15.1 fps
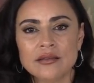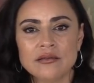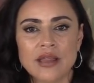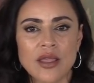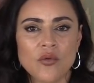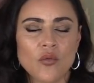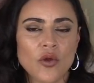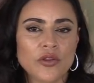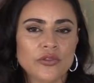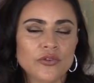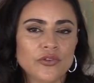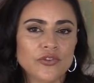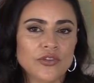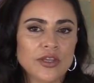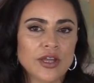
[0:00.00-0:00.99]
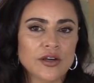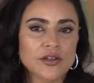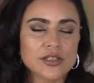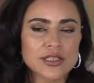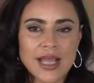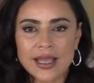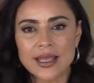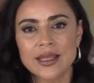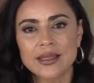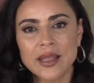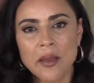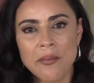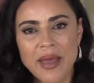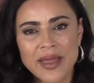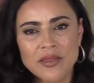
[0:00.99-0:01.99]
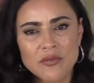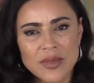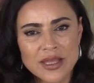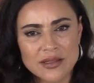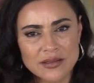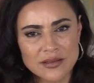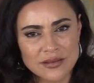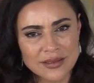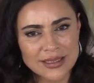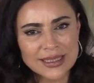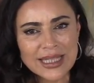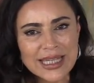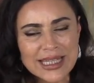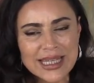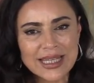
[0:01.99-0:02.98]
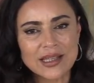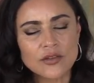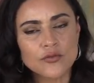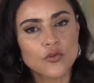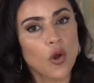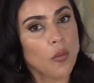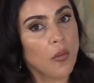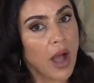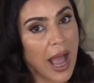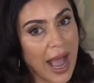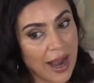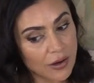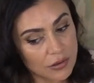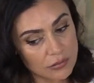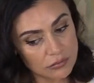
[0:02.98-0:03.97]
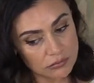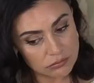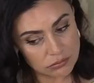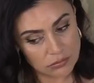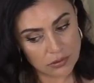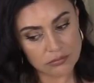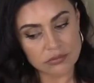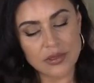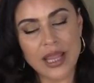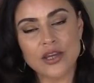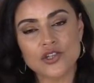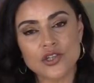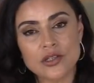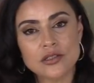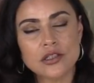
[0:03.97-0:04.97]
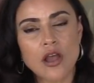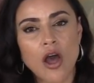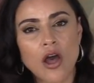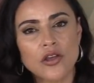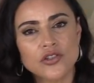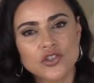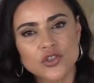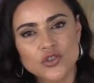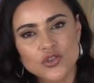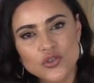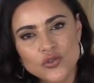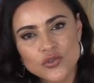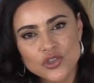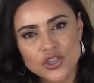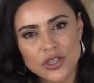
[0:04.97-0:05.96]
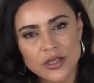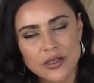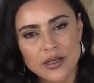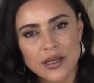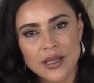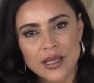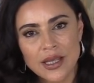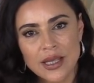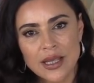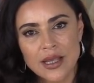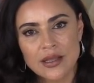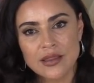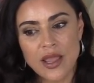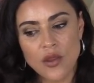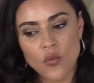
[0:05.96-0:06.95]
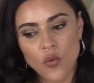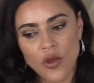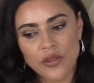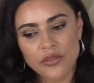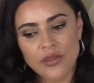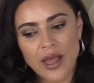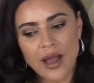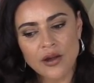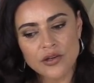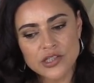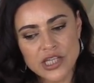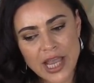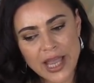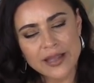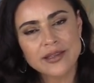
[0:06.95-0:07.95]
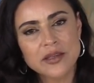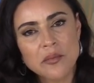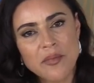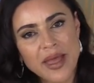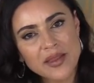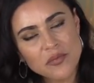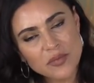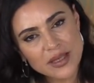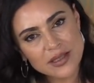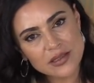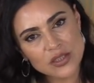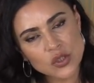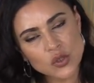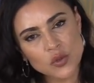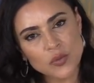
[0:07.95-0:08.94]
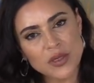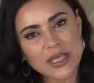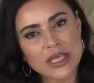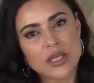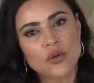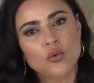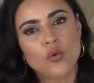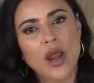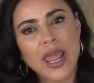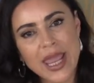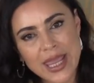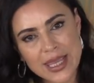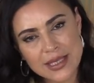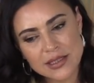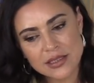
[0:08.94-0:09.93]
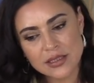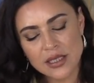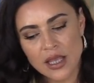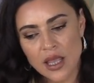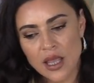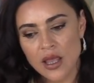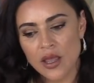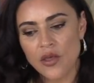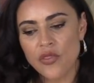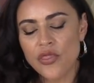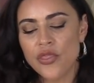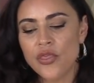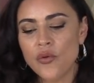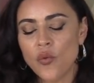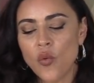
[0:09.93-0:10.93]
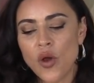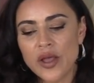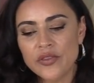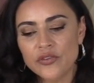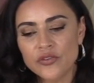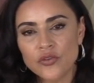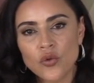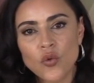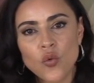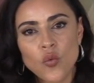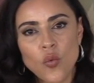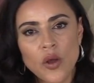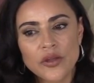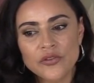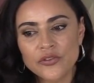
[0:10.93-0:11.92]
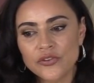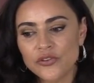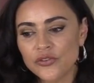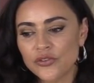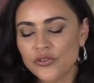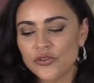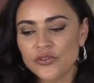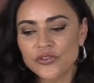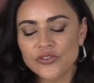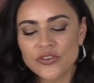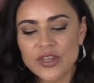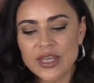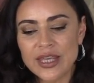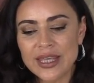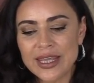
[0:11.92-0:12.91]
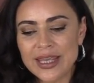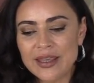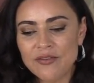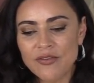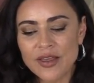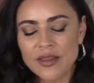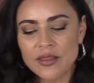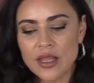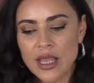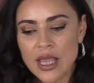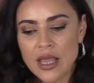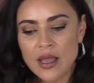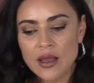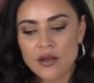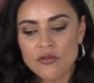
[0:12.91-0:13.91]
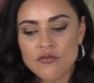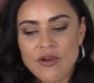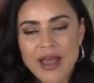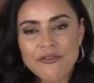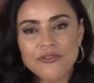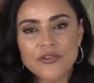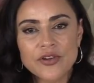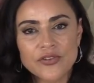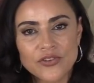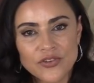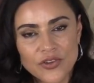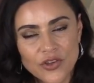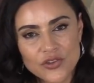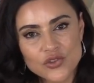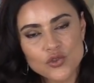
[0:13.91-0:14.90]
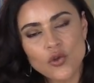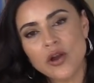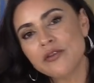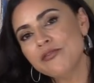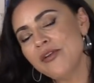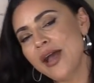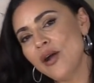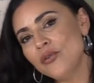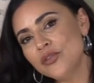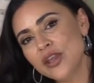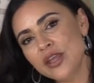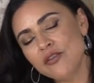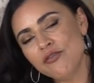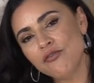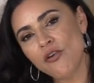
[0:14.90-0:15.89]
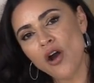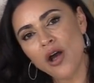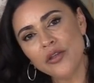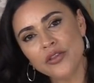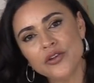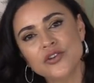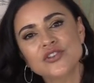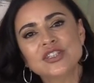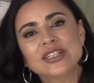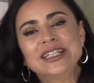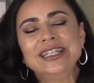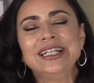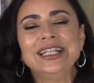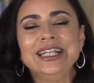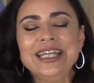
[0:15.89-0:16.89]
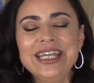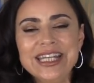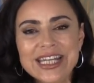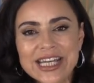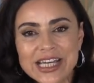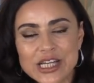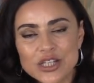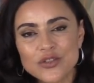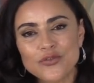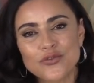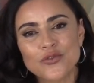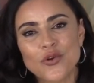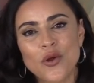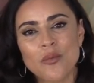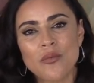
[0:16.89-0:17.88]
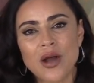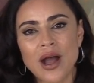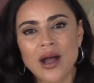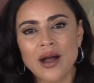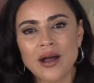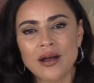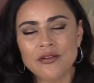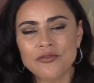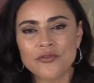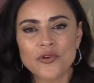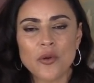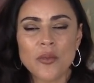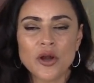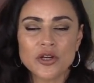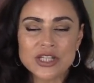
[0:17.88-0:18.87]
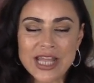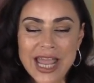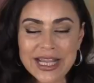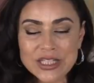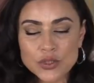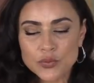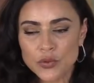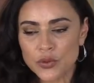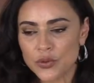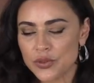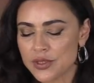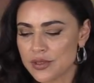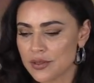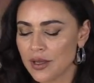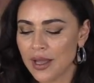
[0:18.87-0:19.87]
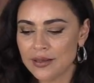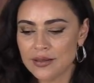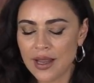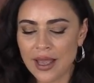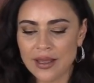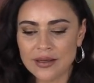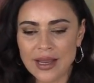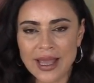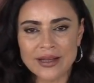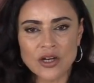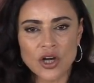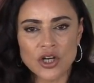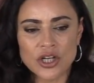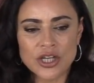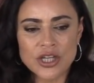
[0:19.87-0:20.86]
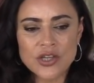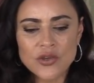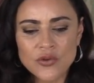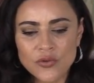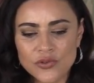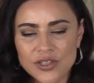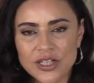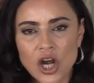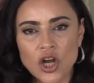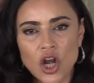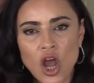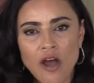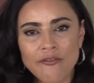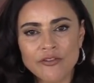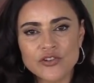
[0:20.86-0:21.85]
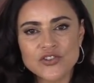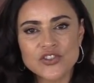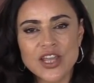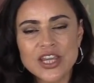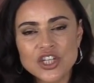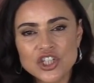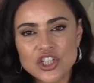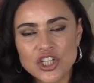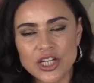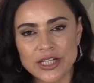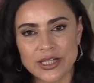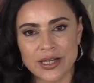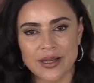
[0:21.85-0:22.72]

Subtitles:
they want to see our Second Amendment deleted from our nation's constitution. They want our 10th Amendment to be erased. The ones who want to see even references to our founding fathers deleted from our textbooks and our news and our conversation